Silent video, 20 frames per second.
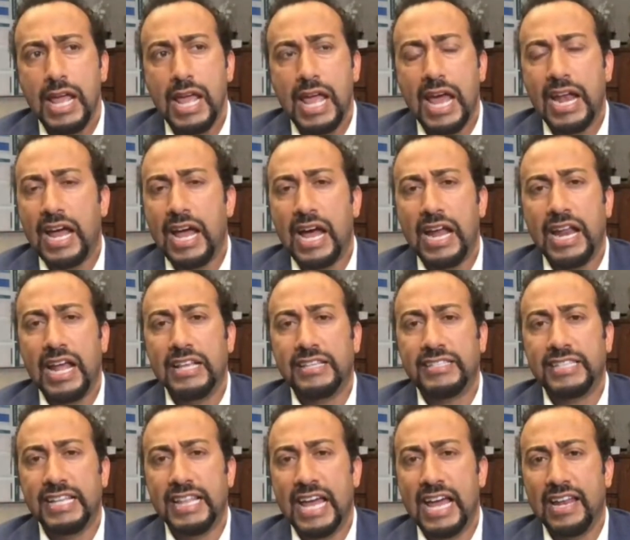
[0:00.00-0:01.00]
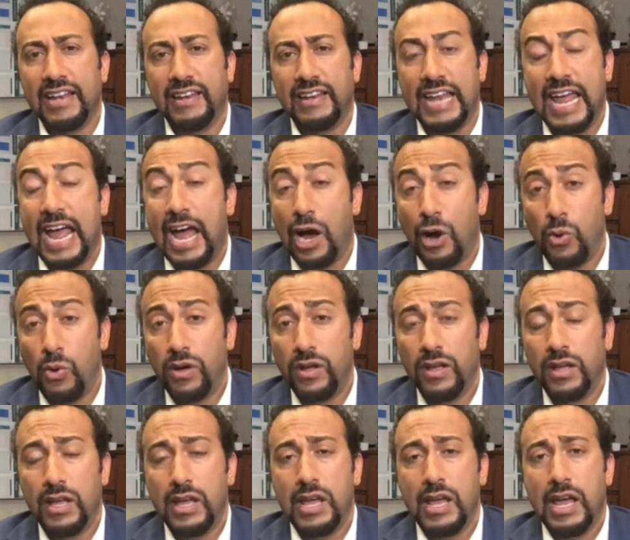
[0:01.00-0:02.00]
And I, and I see that now.
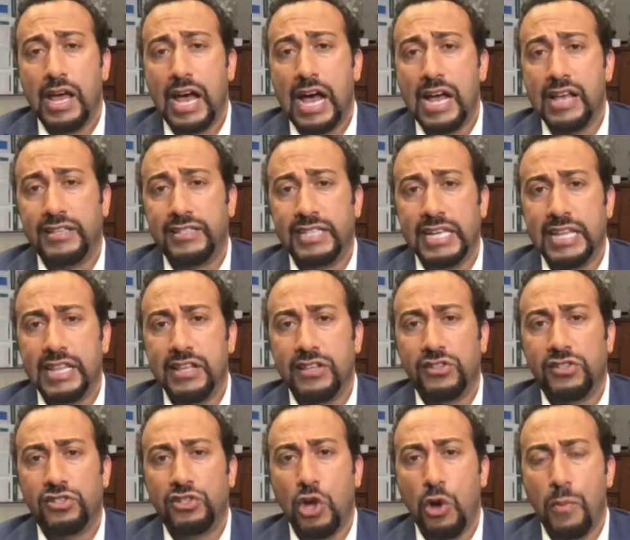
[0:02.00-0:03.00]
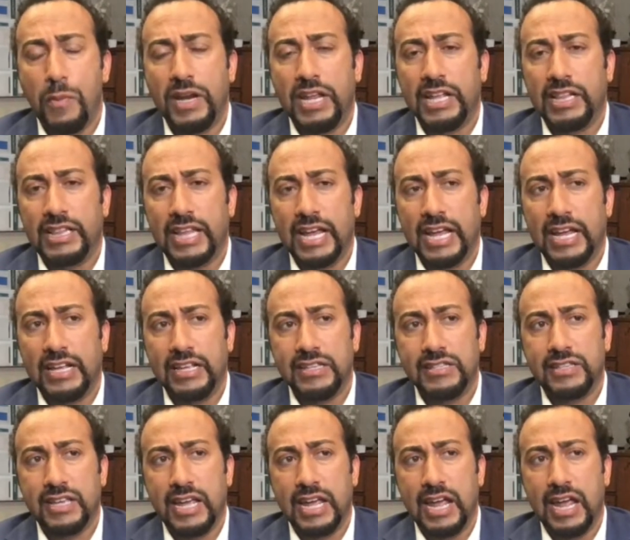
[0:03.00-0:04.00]
I see that so many
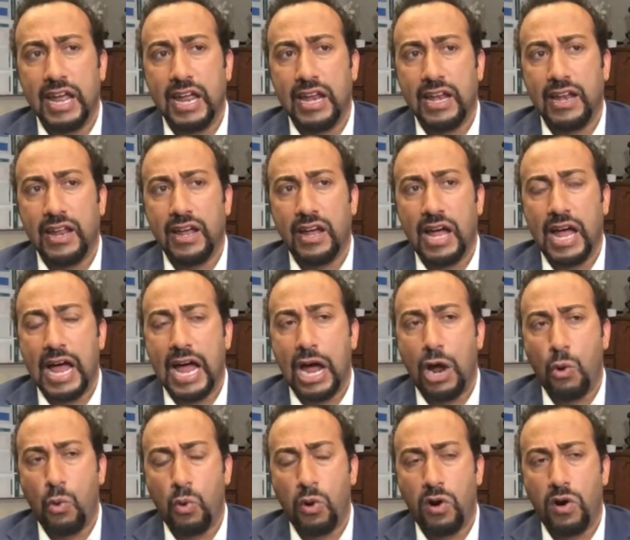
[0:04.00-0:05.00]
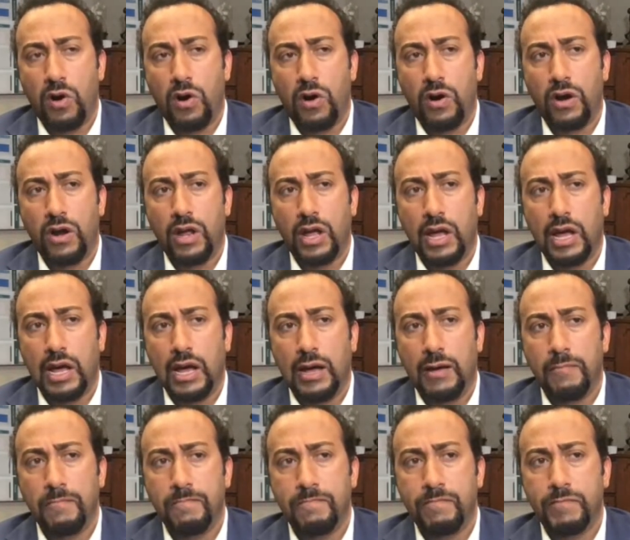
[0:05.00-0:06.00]
things in our
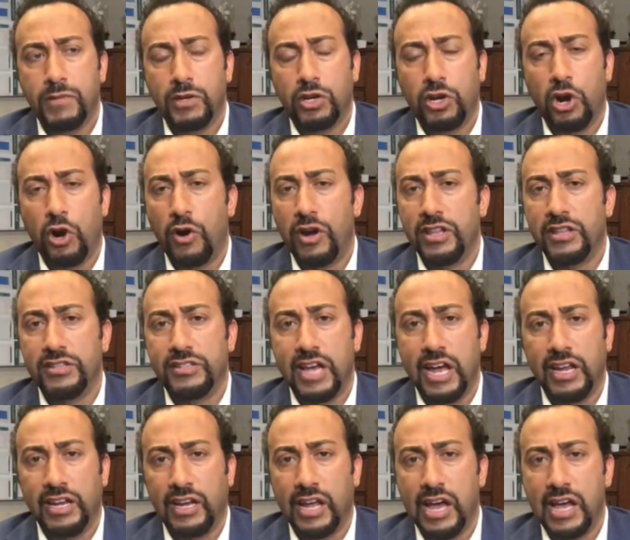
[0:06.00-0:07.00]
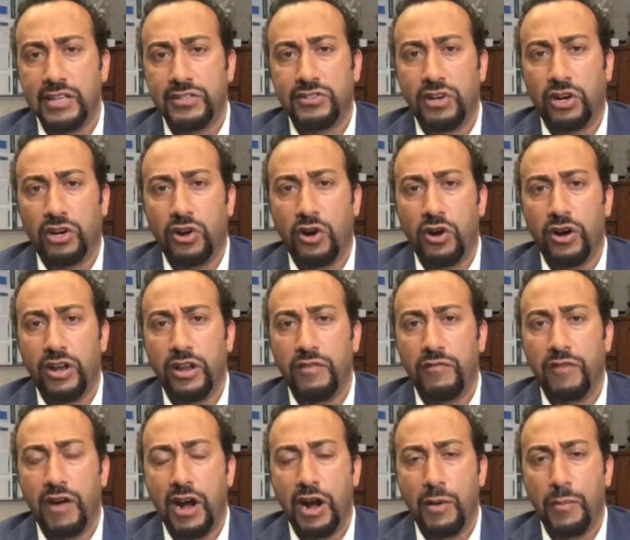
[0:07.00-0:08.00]
um, current zeitgeist, our current
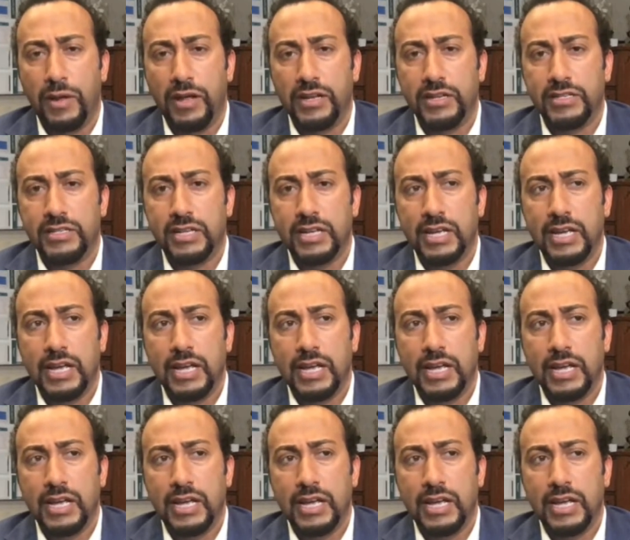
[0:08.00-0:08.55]
environment,